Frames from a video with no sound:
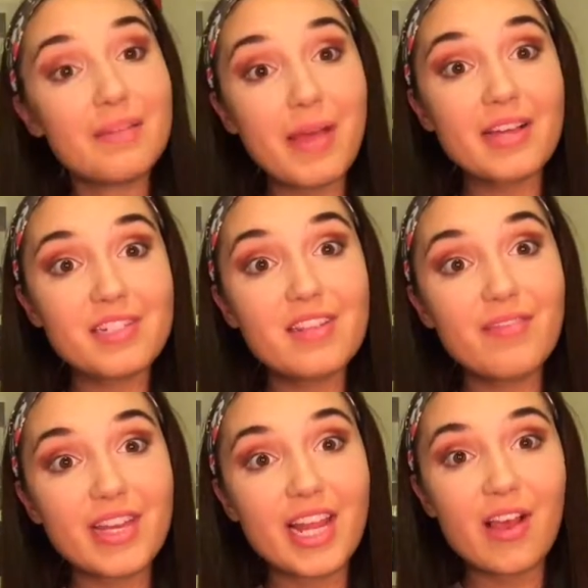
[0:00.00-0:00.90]
Back to the
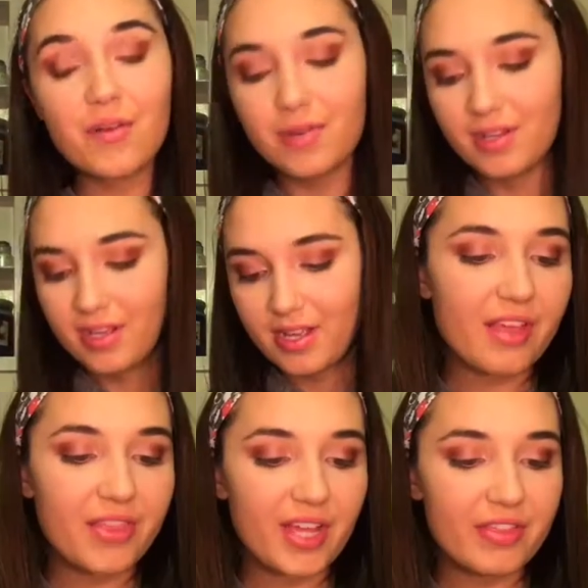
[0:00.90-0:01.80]
video.
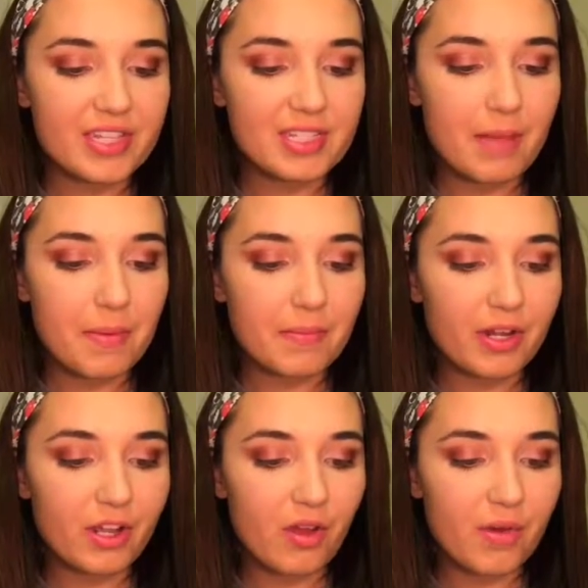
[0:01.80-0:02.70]
I think this time I'm
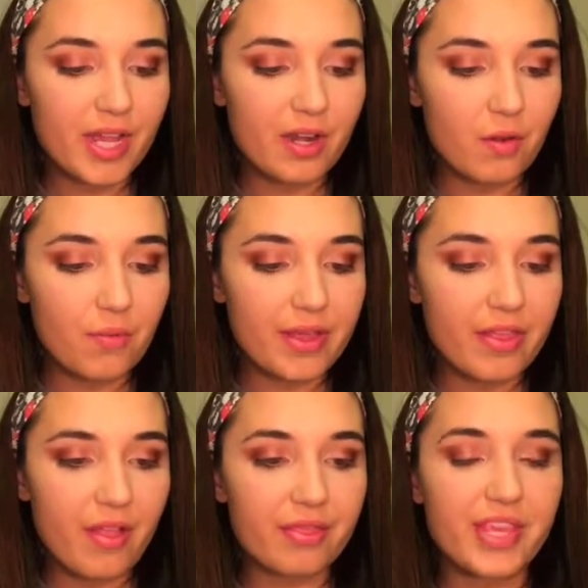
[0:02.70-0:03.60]
going to go in
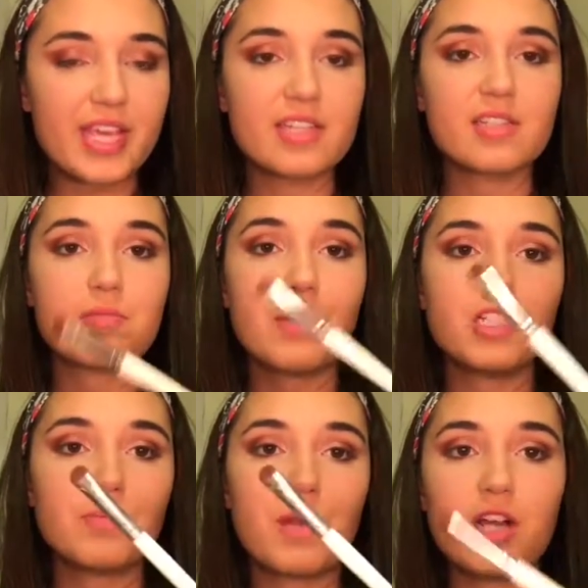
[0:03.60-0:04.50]
with the
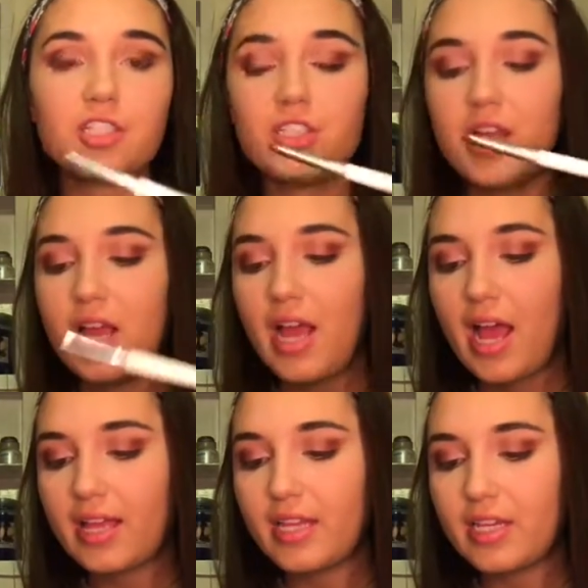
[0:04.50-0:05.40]
smudge brush.
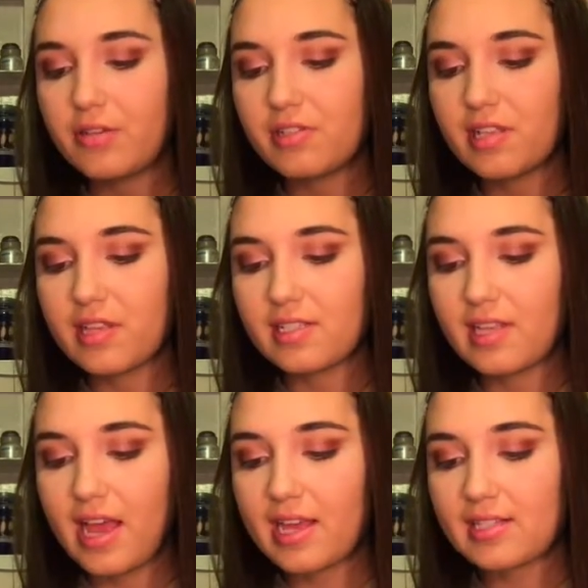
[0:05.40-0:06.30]
I like using this
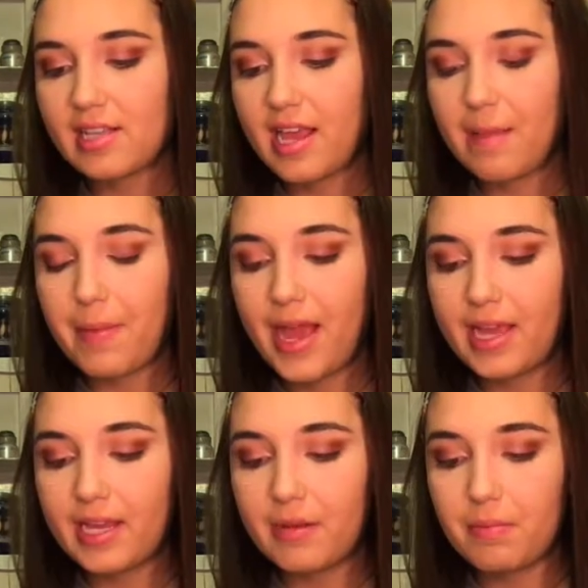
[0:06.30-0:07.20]
as a
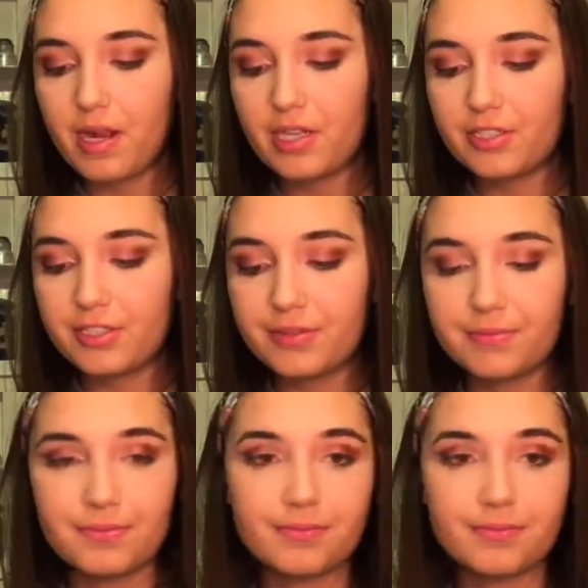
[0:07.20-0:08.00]
packing brush.